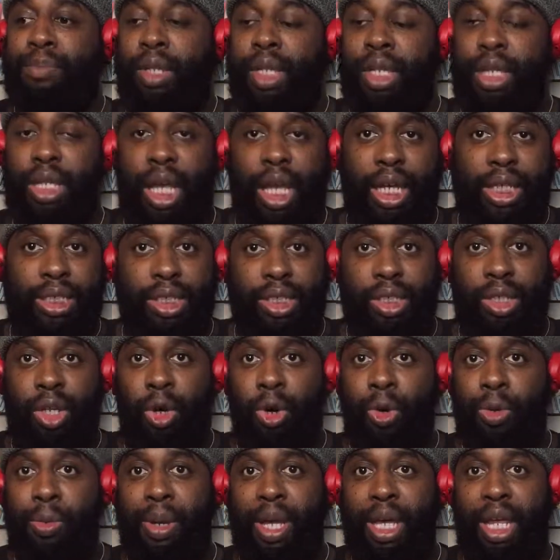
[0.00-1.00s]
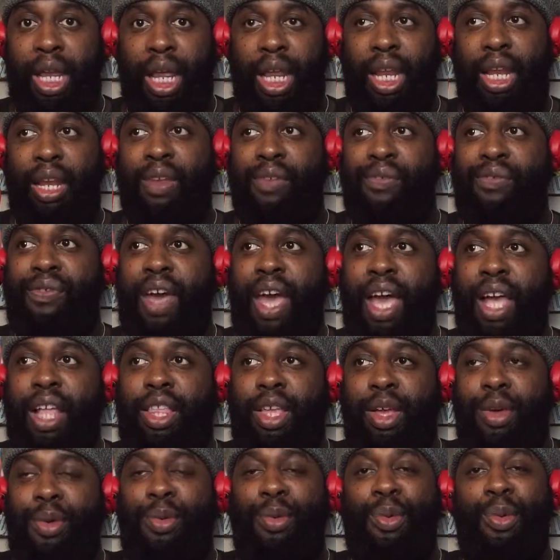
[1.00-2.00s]
That's dope. And the
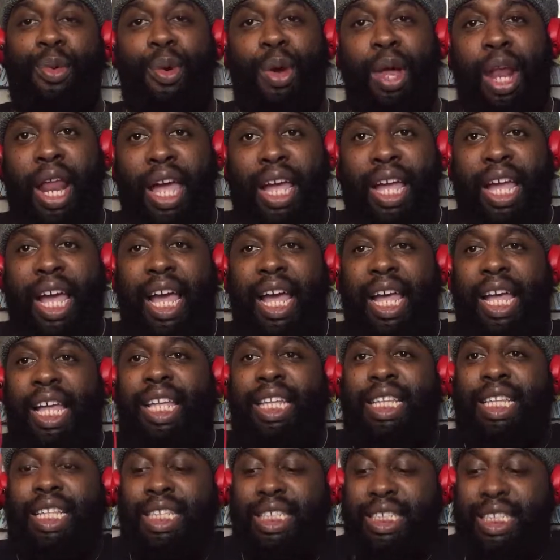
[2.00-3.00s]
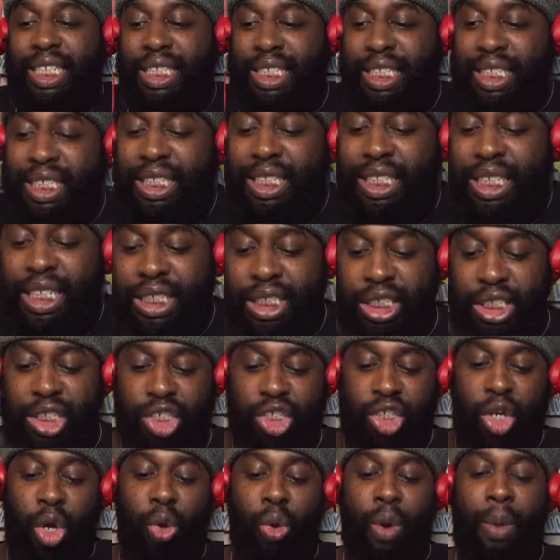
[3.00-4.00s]
fact, like, this is just a
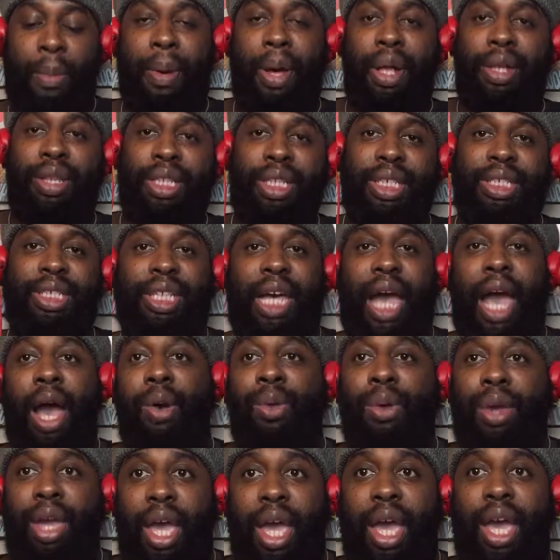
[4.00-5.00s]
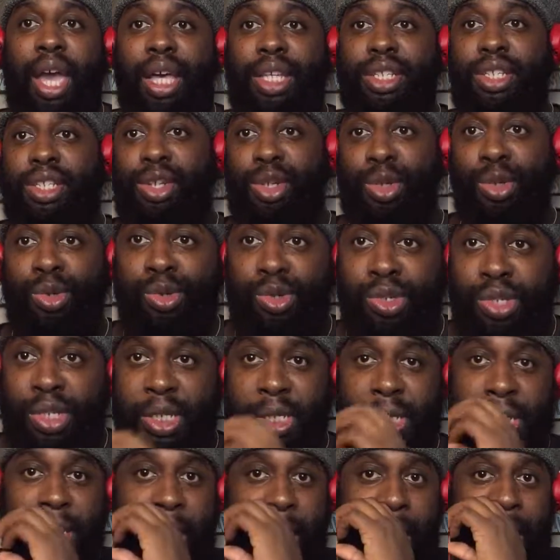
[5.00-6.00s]
show about these outcast
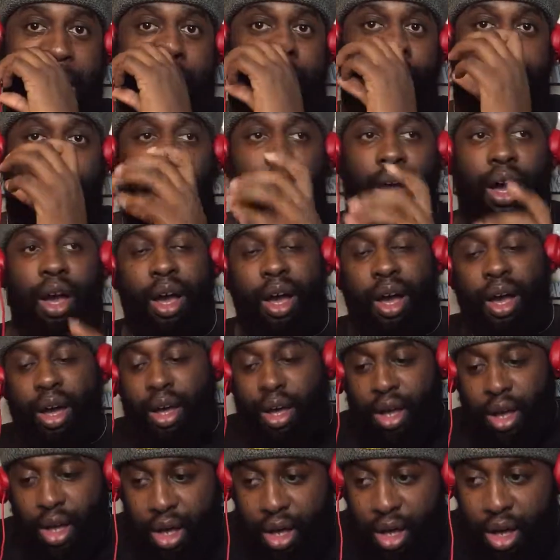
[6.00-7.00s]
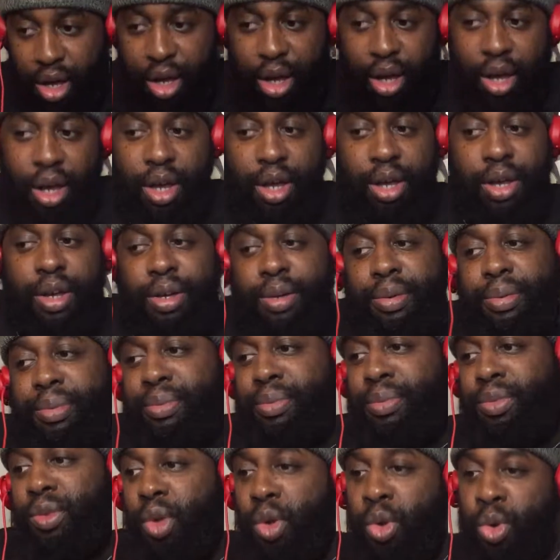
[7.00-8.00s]
losers
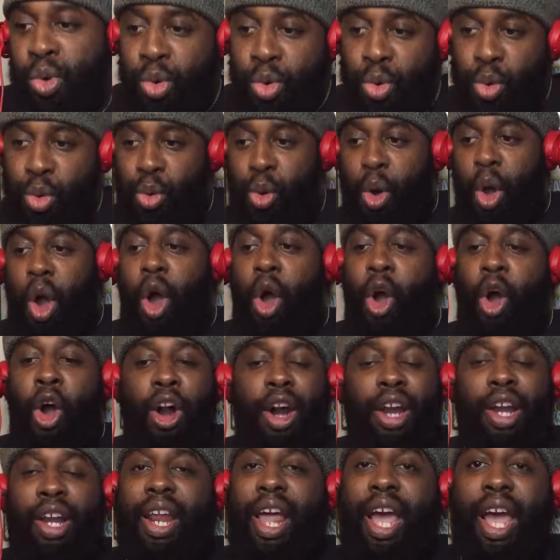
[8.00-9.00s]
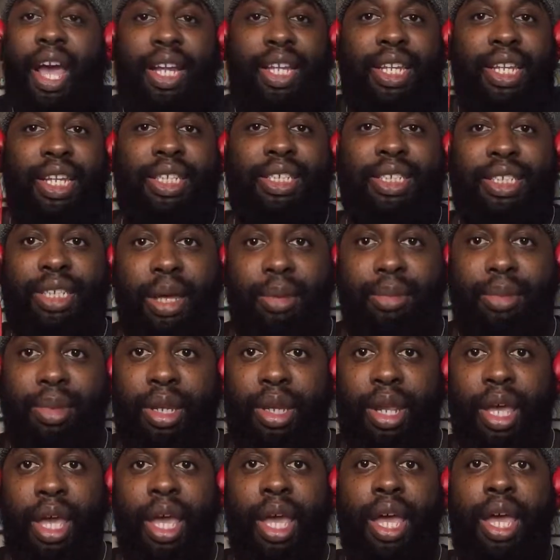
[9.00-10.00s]
who are not
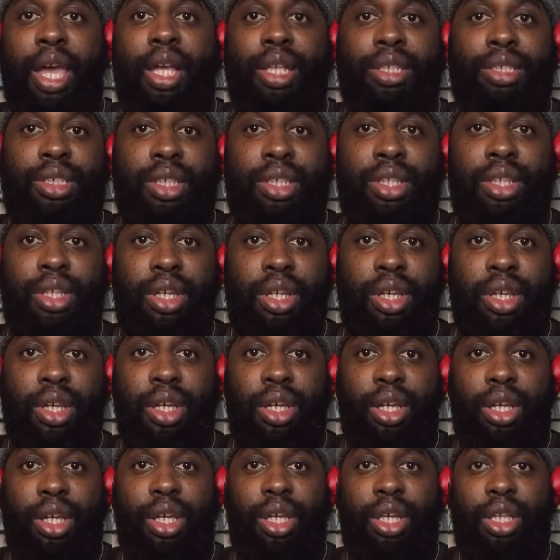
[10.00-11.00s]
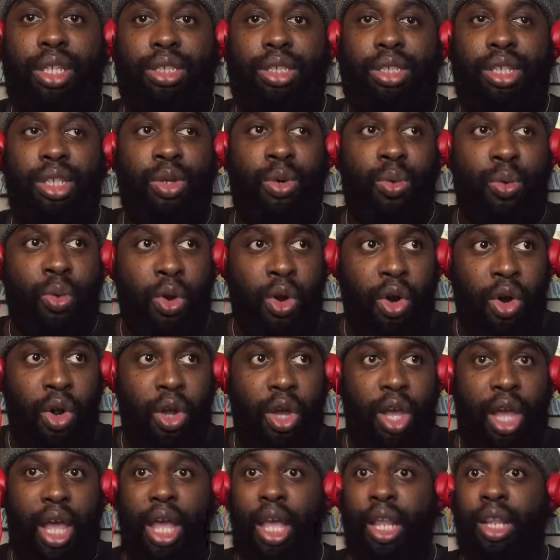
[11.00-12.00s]
accepted into the
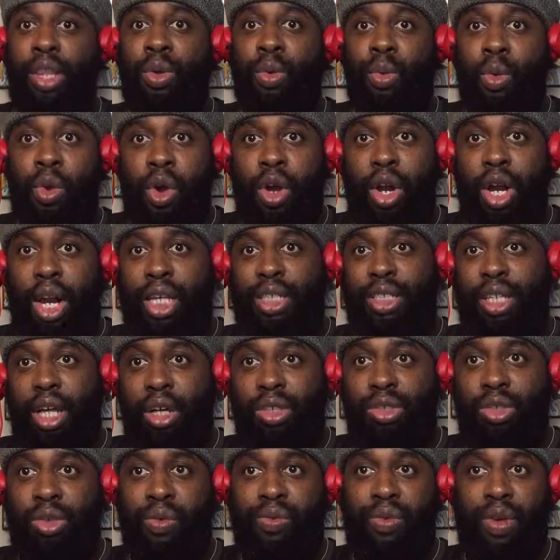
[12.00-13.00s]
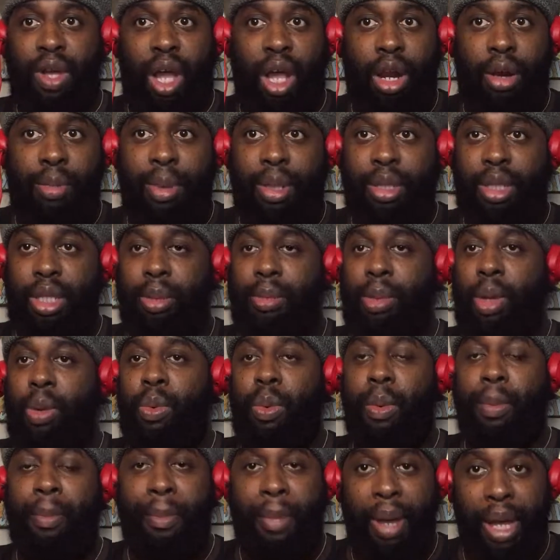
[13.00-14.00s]
world, and the world has also forgot about them. They
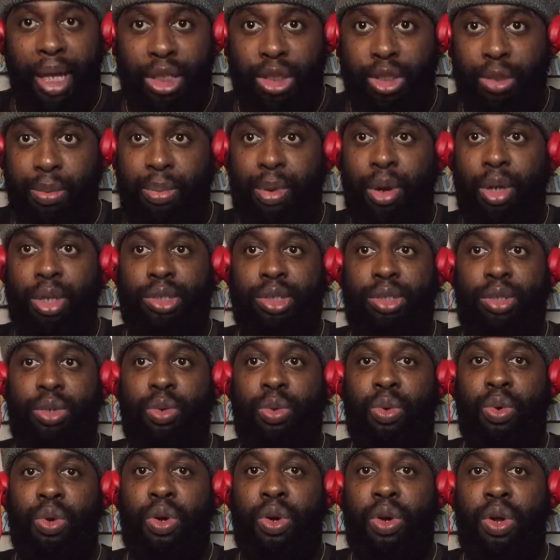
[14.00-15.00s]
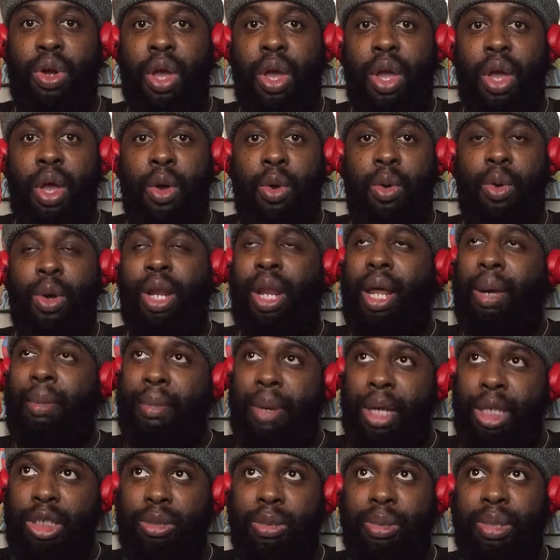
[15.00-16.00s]
were major parts of the world, or not
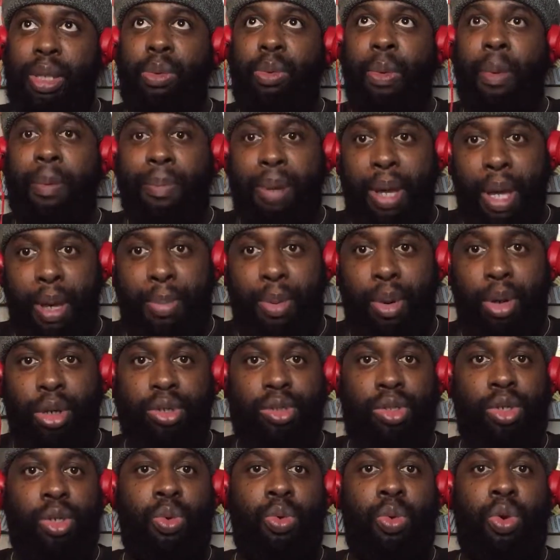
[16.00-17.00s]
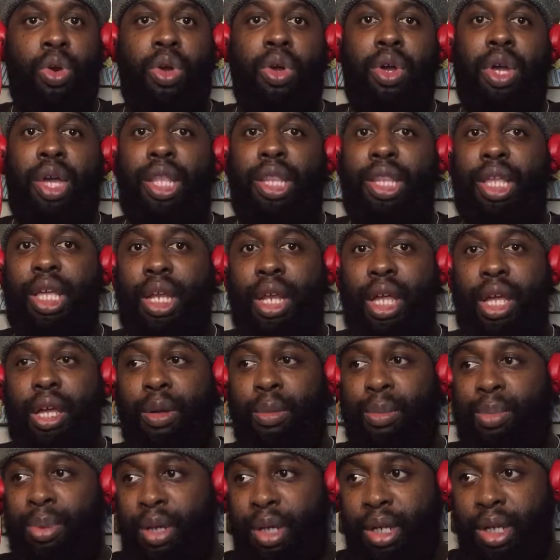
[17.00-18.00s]
major, but they were big parts of the world, and then they
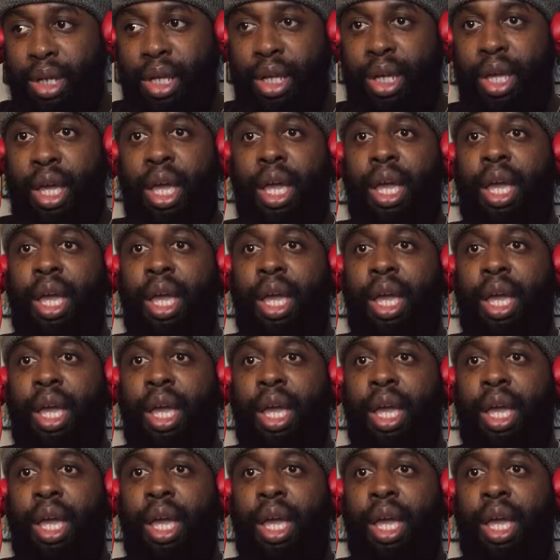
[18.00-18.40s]
completely